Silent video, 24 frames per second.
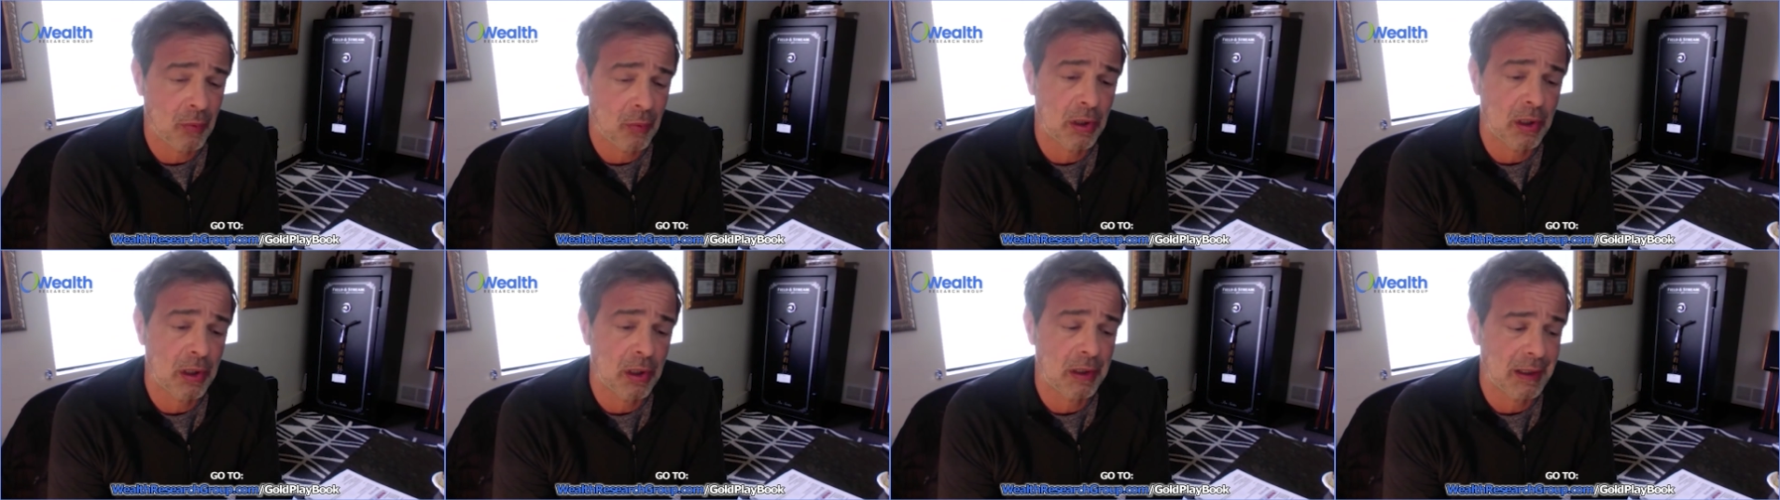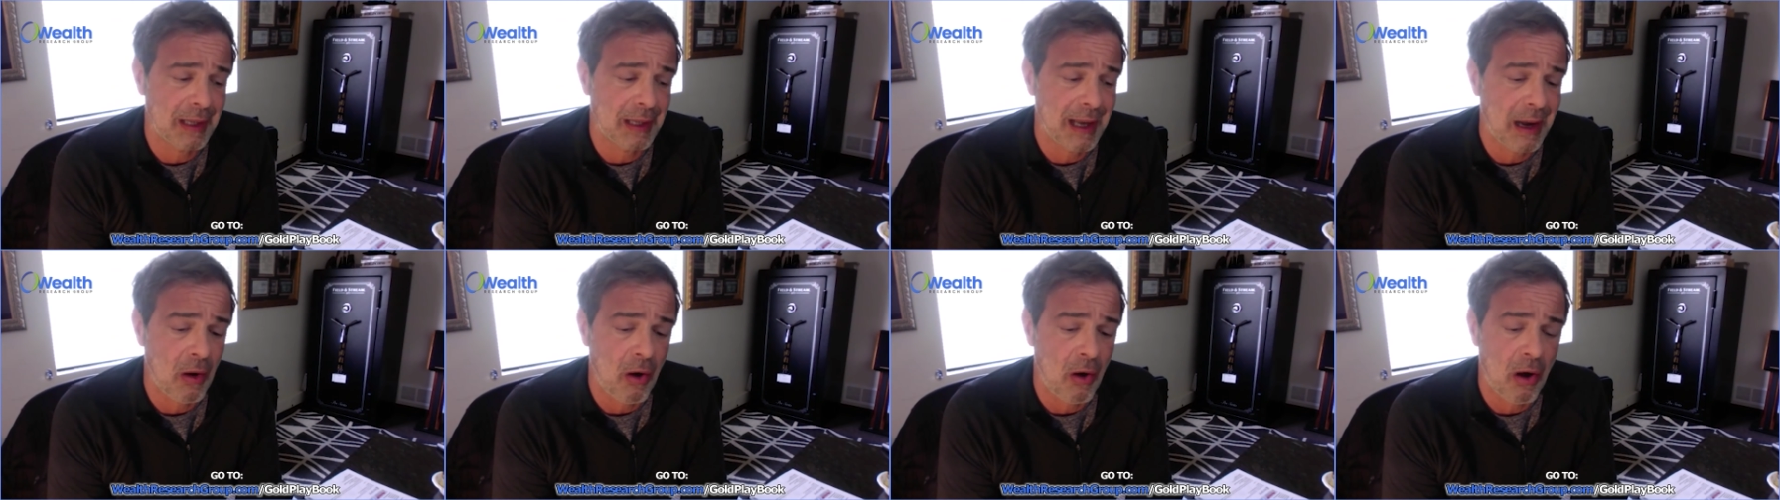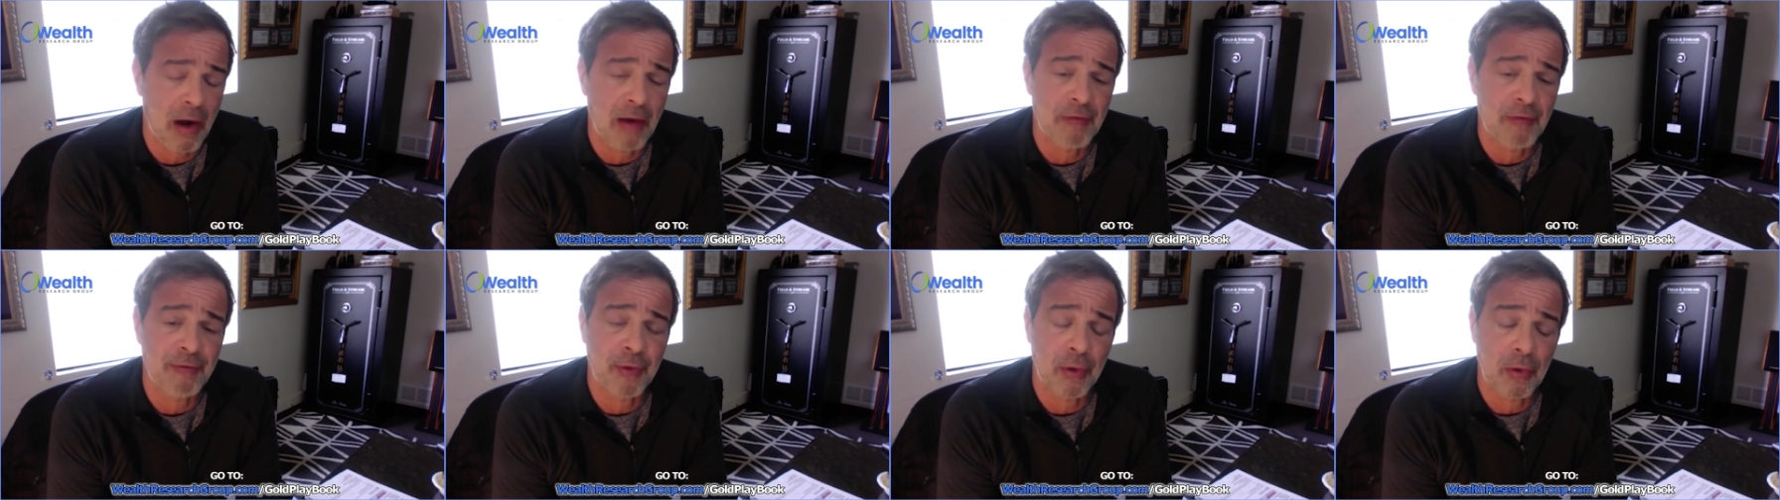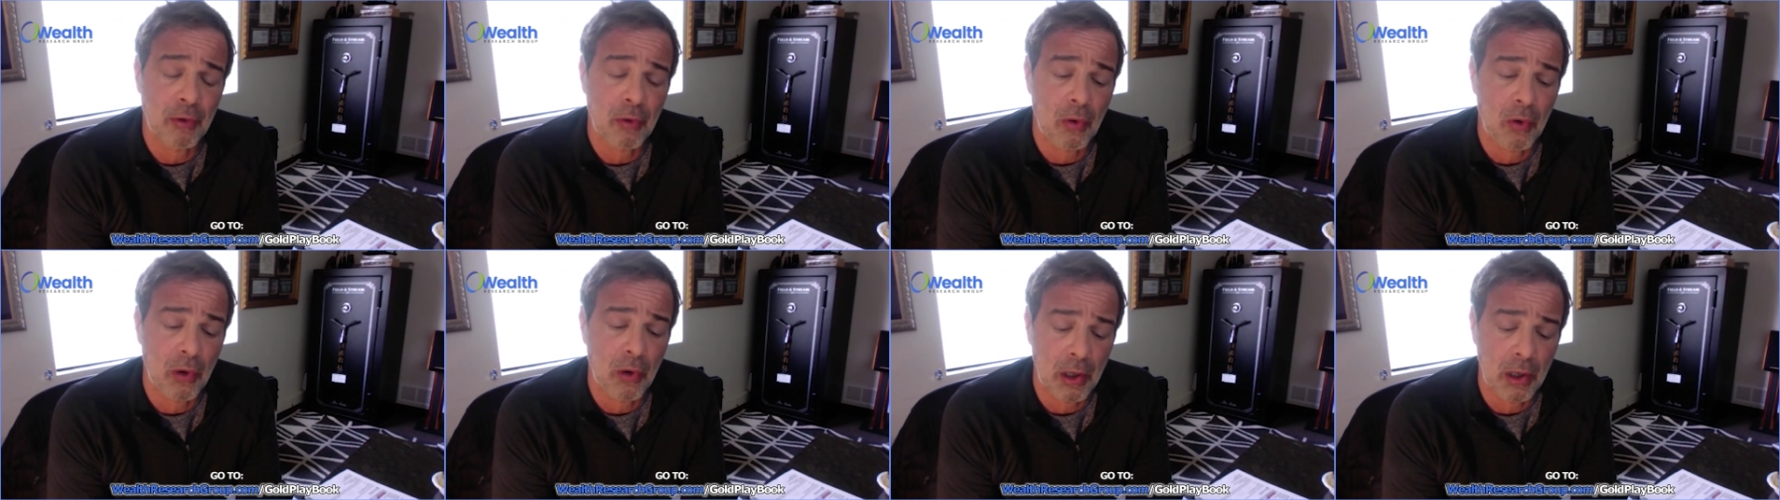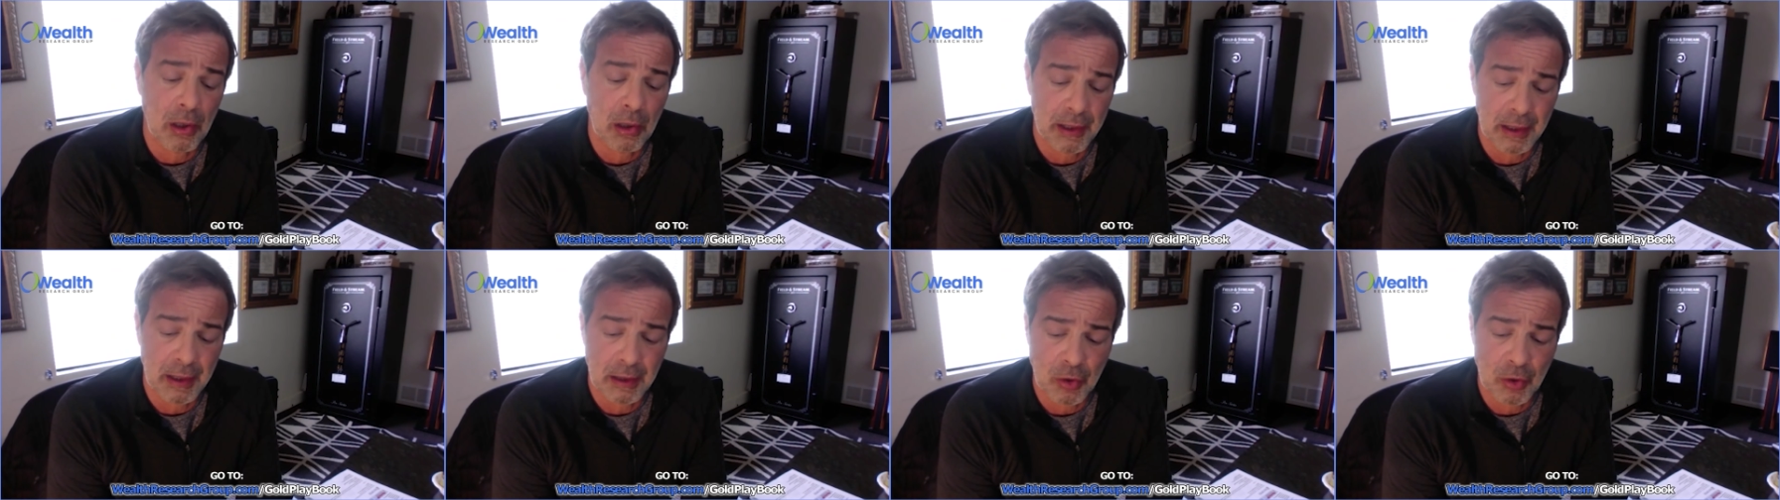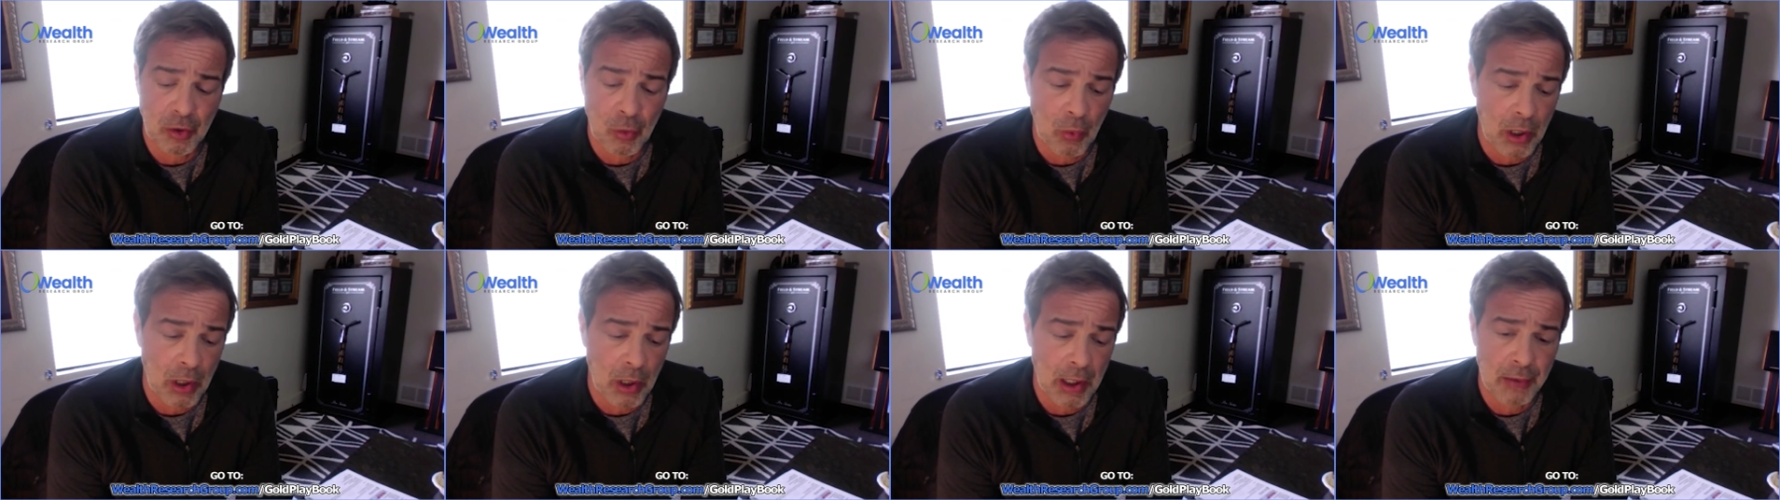saying we're going to now offer
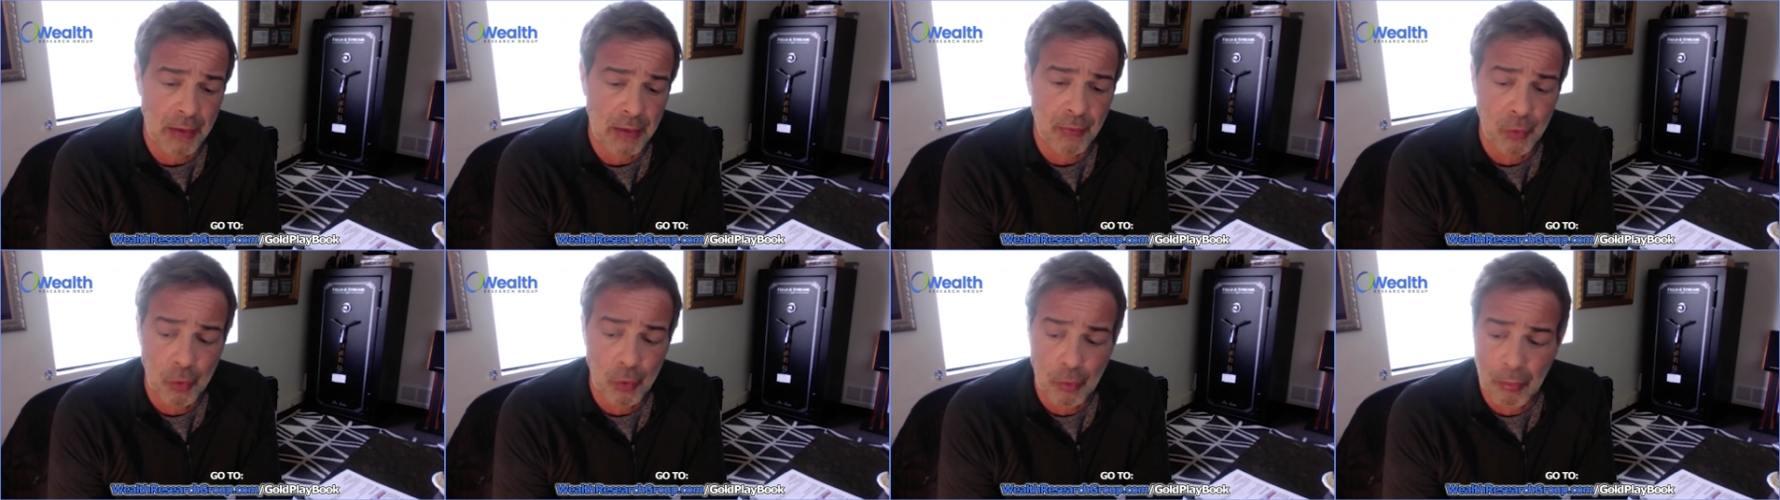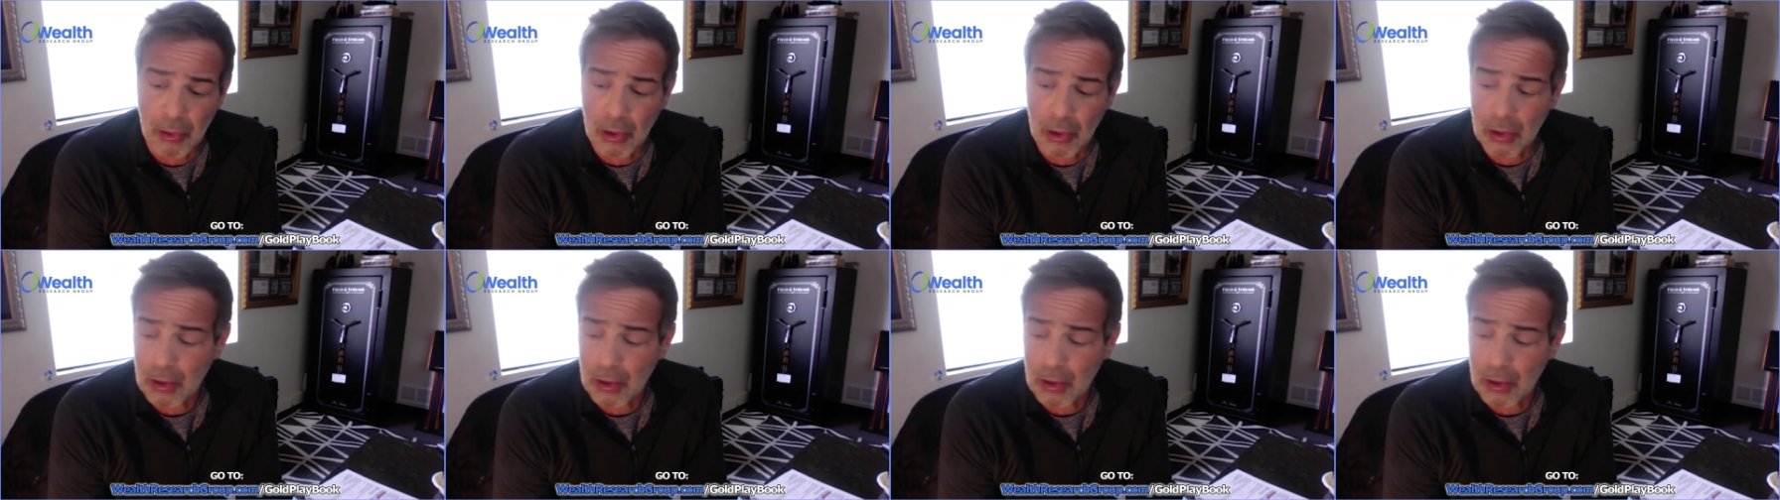oil in yuan,